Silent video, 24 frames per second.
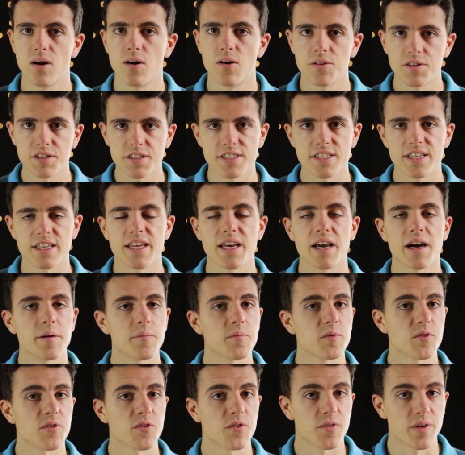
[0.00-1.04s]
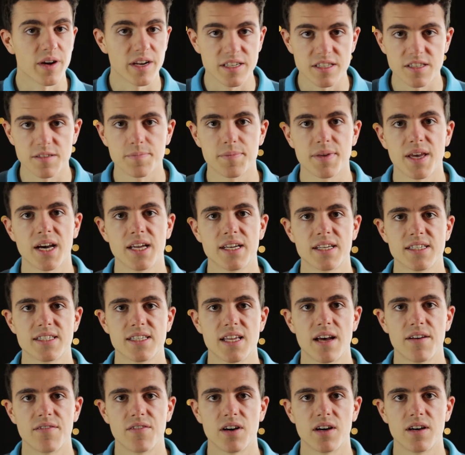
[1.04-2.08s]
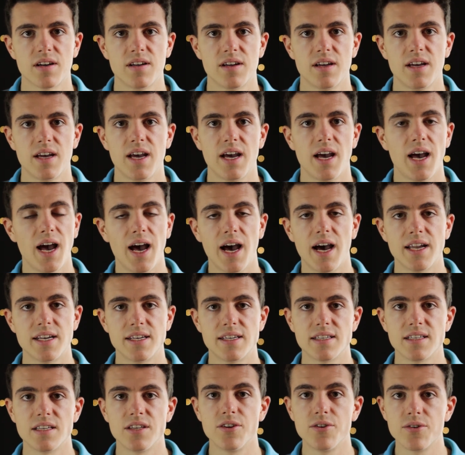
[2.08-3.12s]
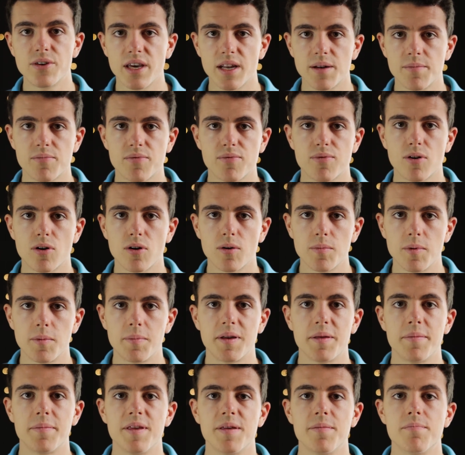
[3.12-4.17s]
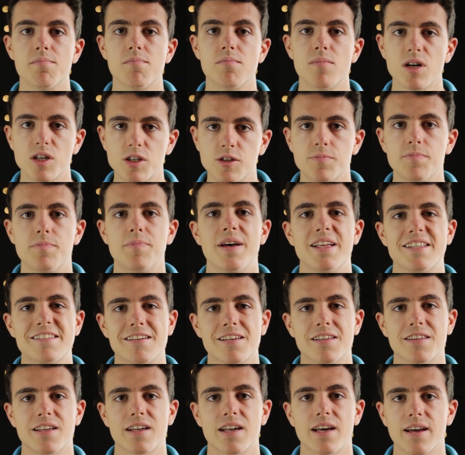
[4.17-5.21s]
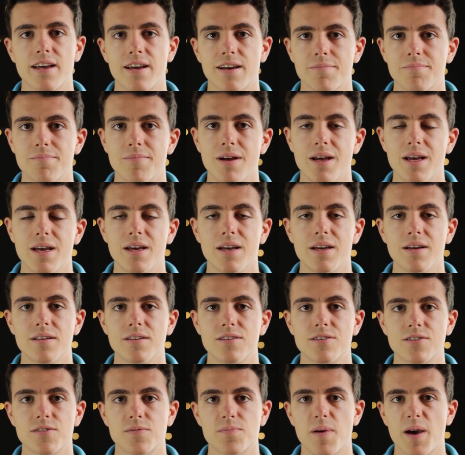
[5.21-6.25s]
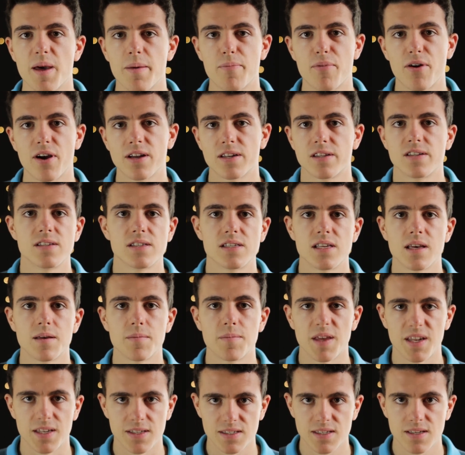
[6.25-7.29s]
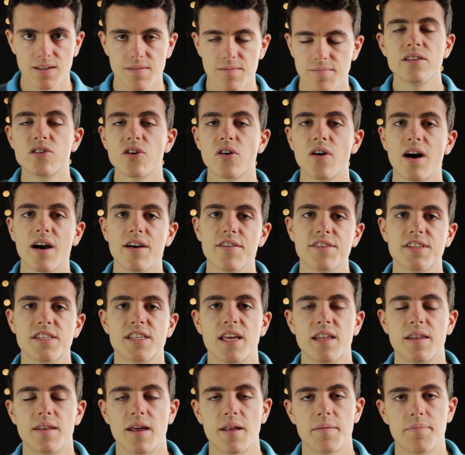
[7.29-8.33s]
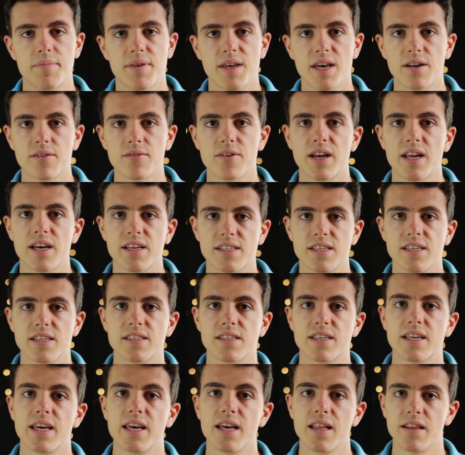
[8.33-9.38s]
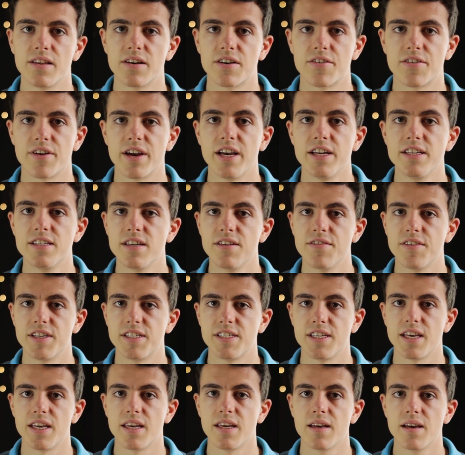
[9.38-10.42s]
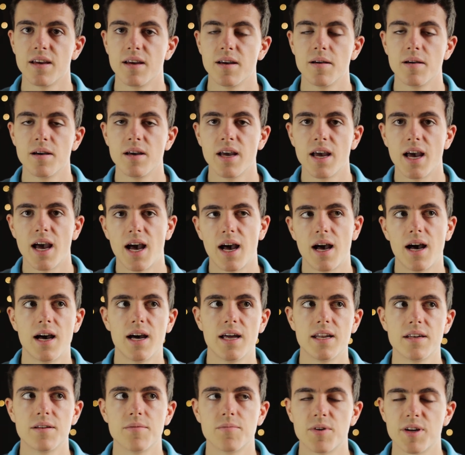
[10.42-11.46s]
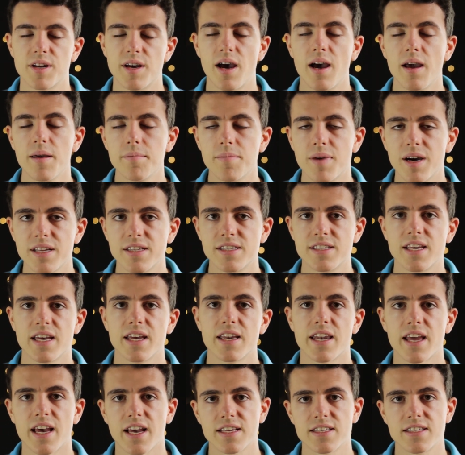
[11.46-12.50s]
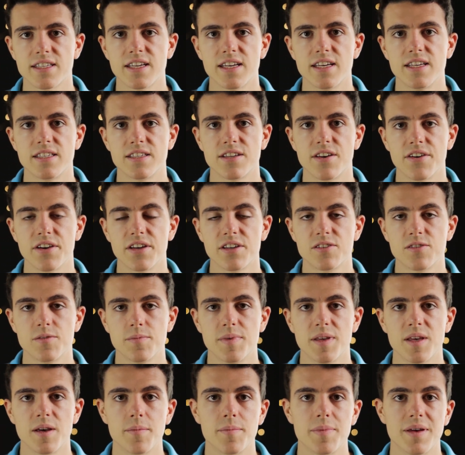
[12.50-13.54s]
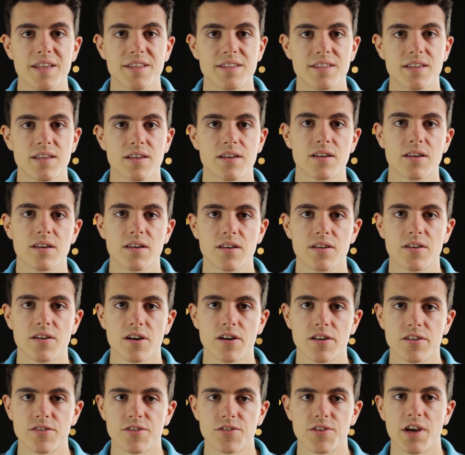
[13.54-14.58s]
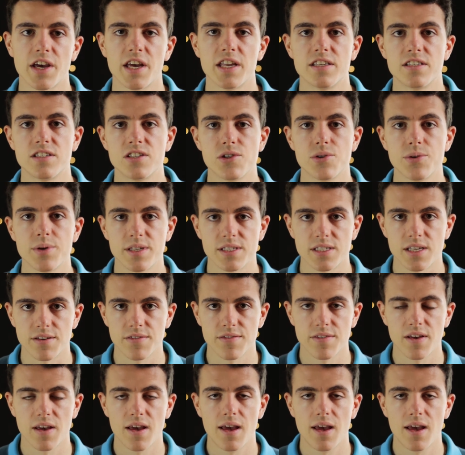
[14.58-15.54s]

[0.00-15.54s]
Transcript: Honestly, I'm not the greatest pianist ever, and you can probably be much better than I am just by practicing a bit. So I've said that piano classes kill the creativity, and what I might say next is going to be a bit counterintuitive.